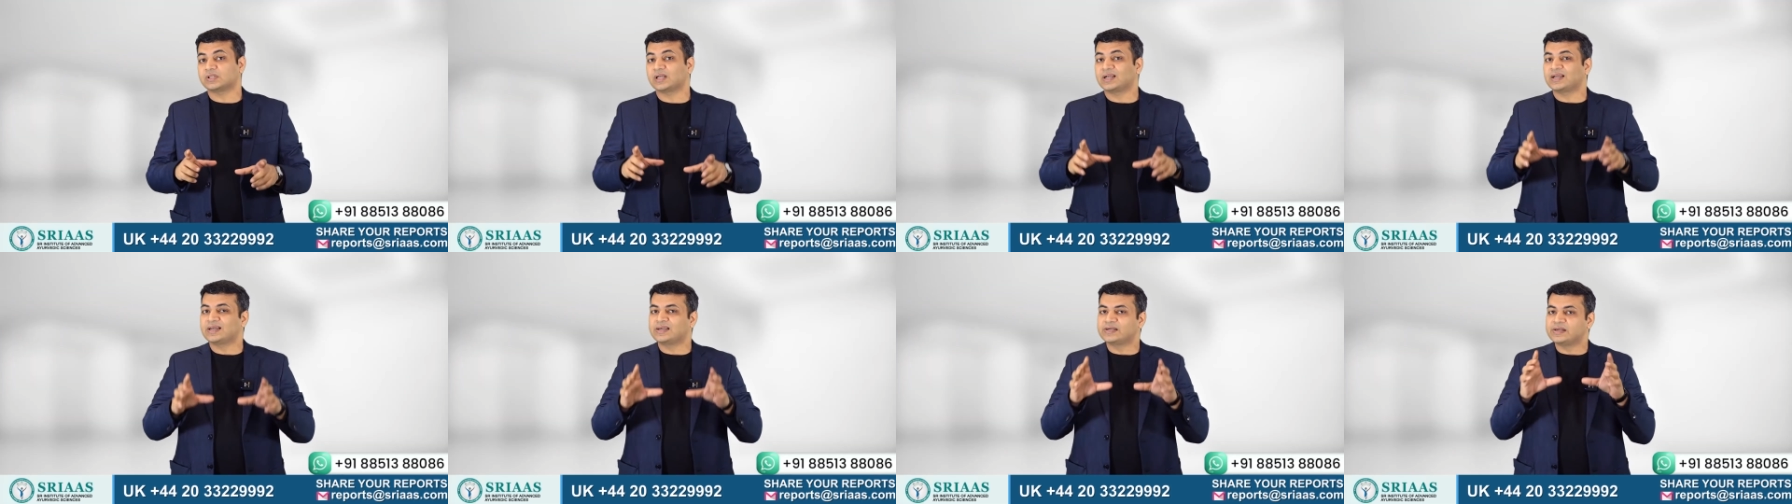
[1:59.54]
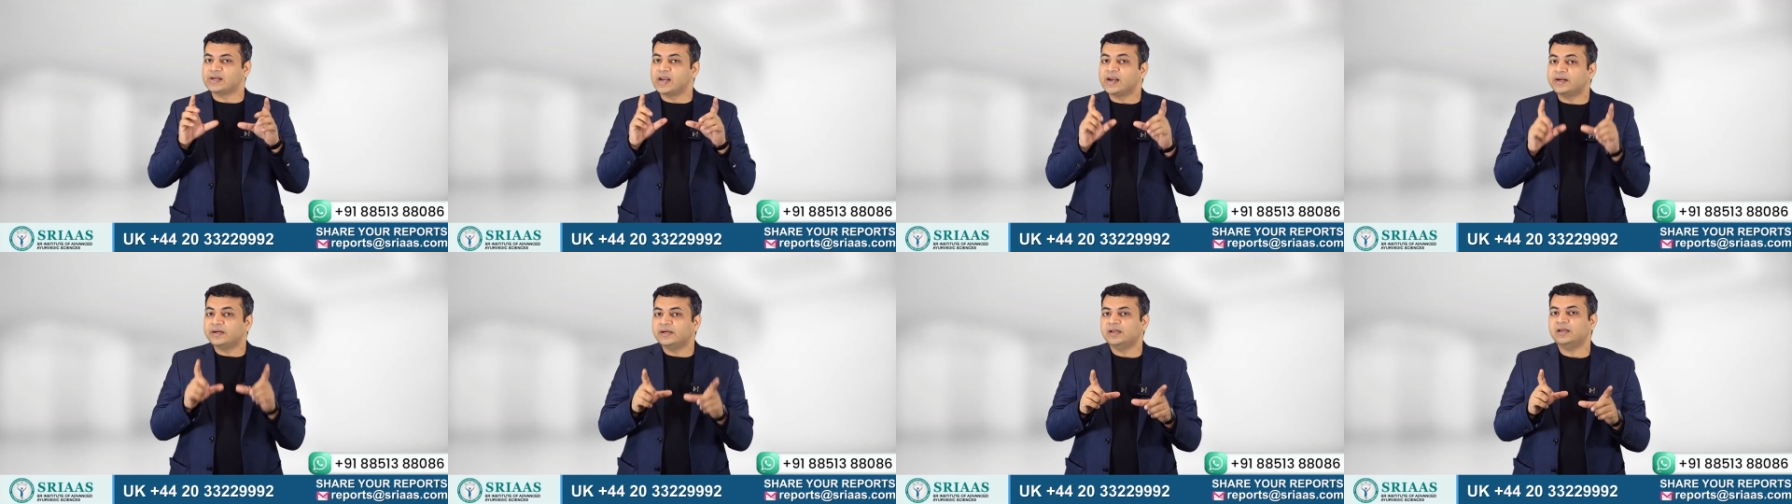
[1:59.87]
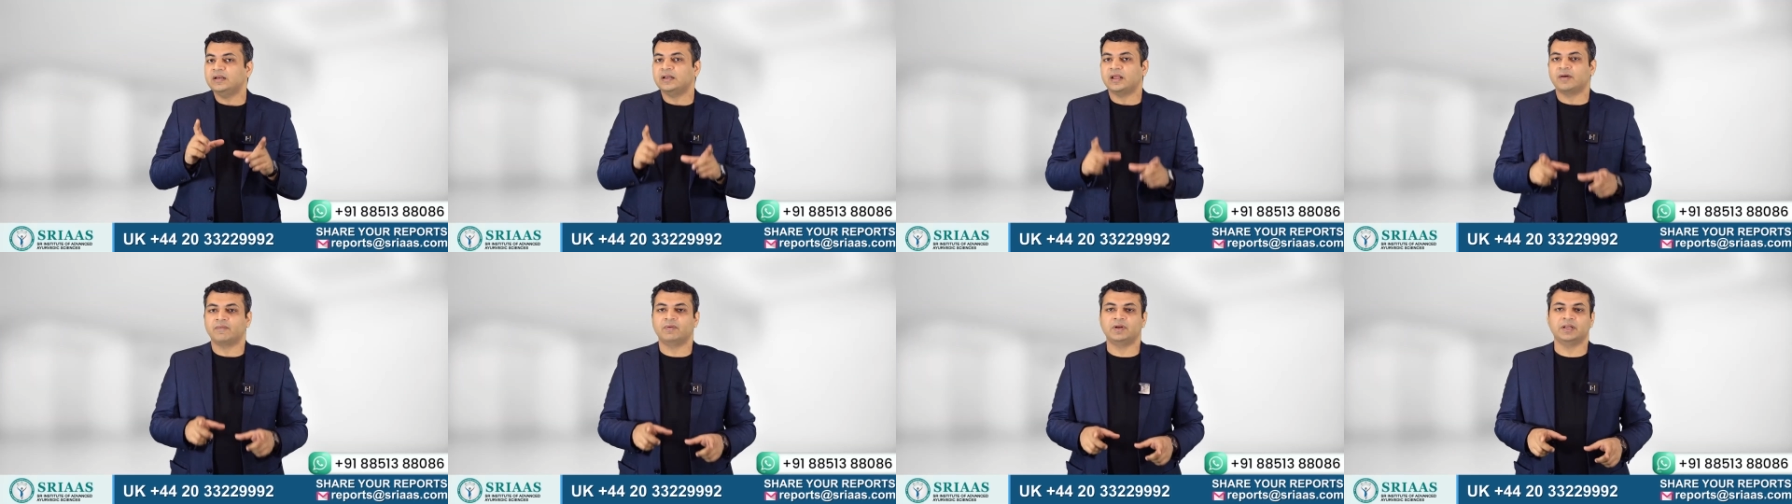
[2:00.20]
the
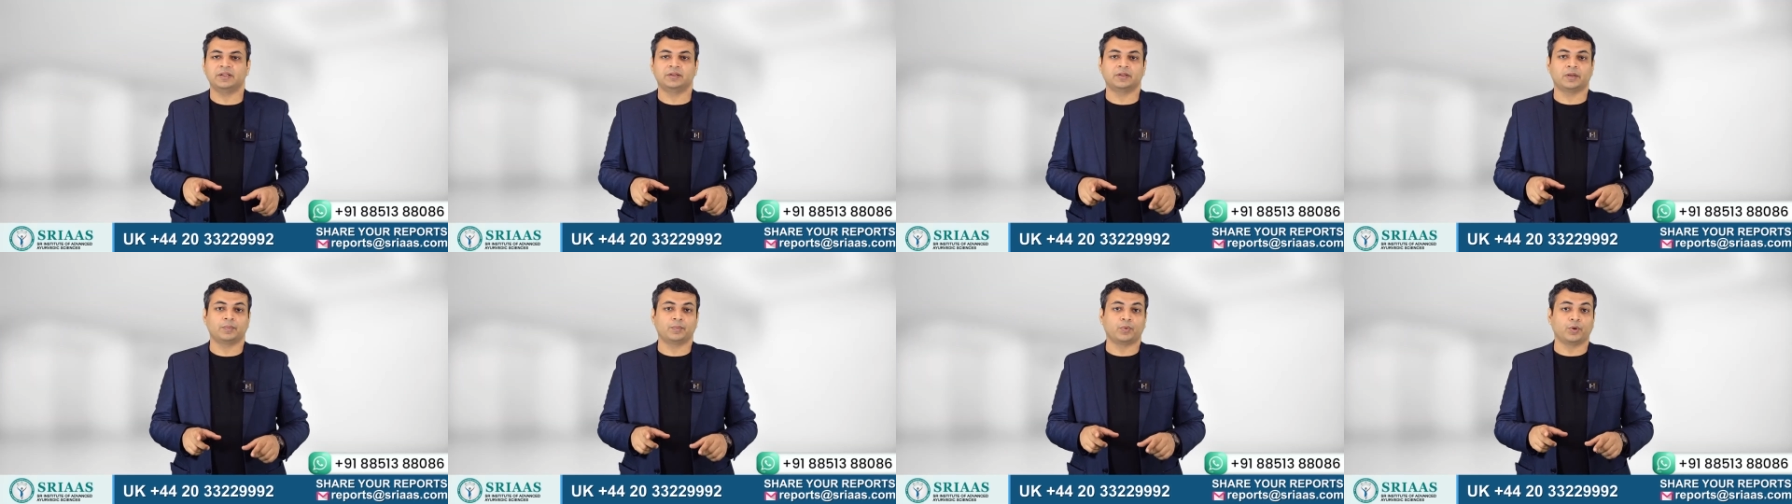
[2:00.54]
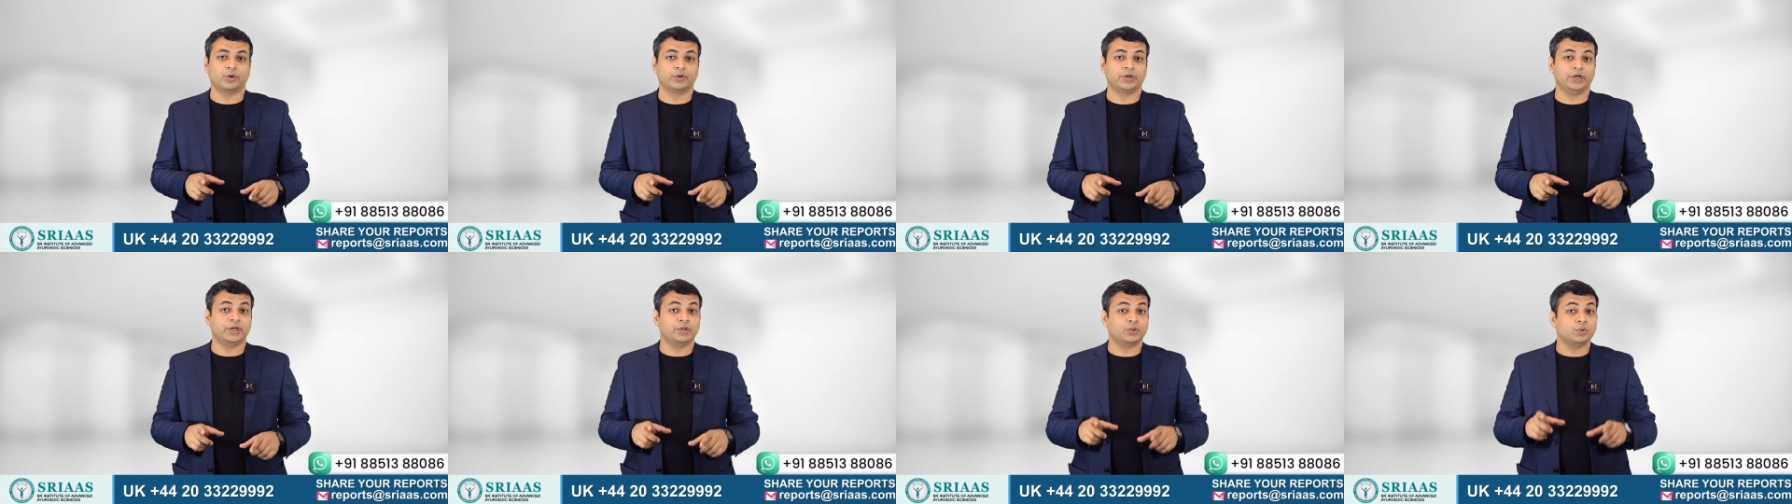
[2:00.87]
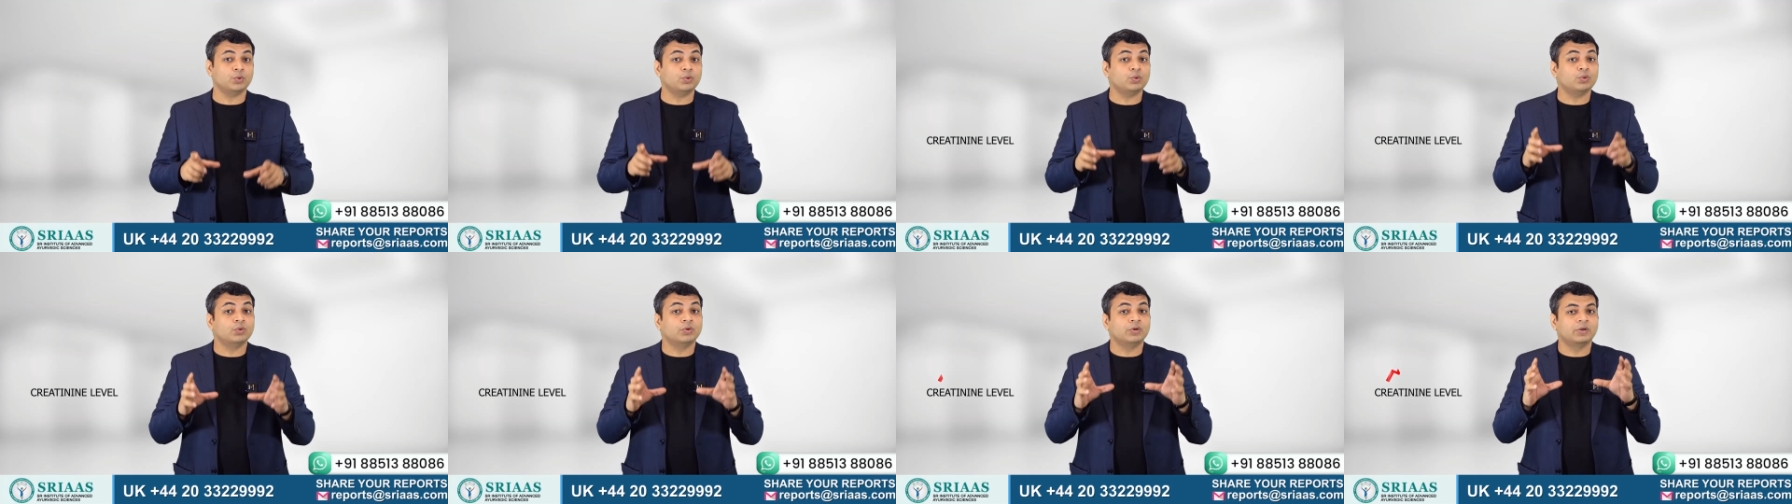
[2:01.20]
creatinine level in the body
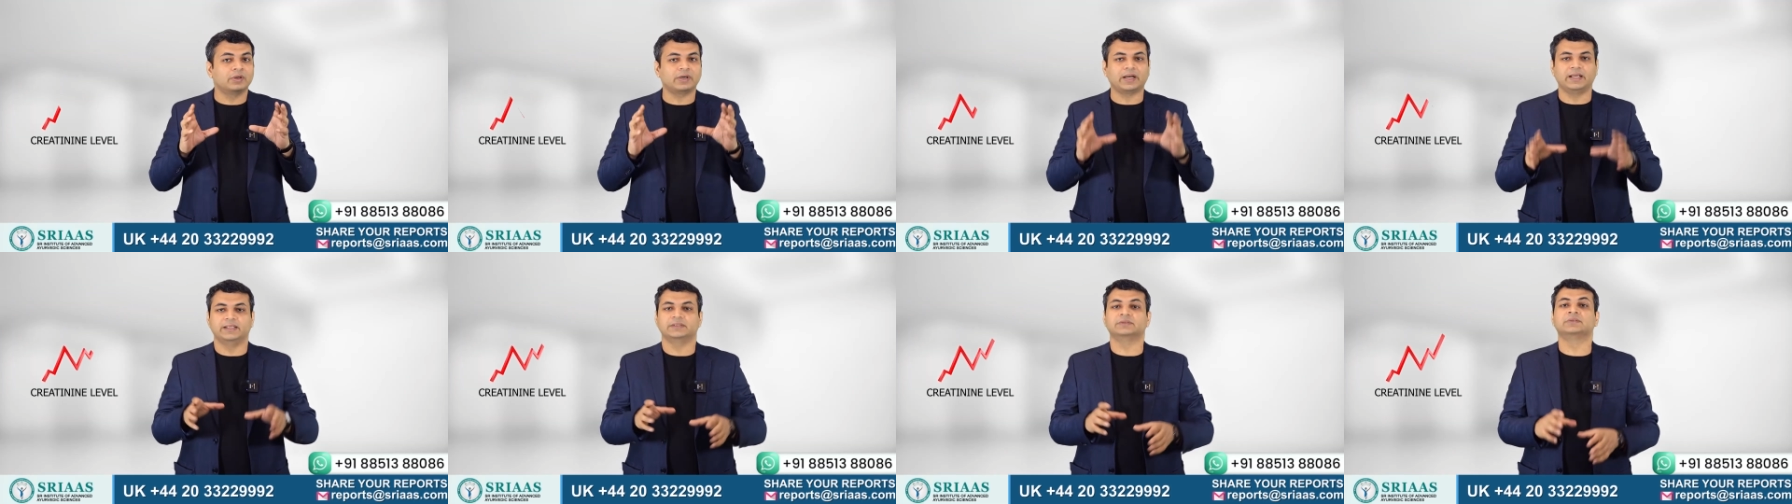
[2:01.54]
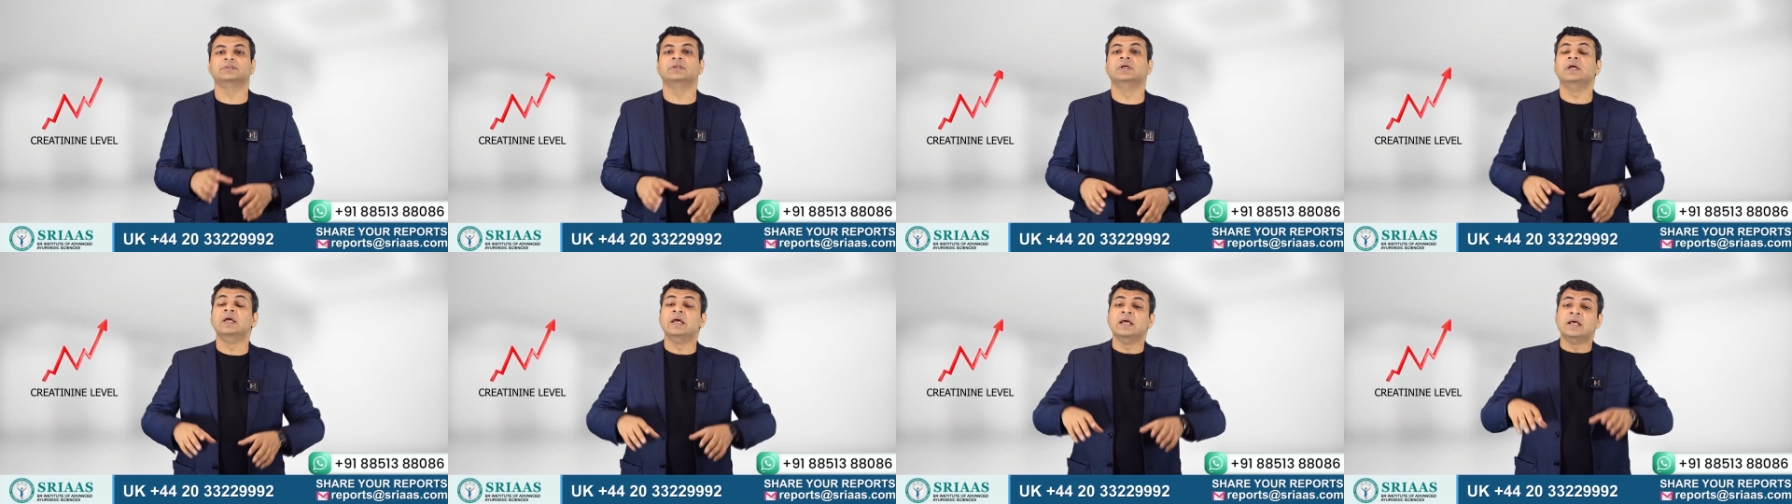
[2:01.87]
to rise.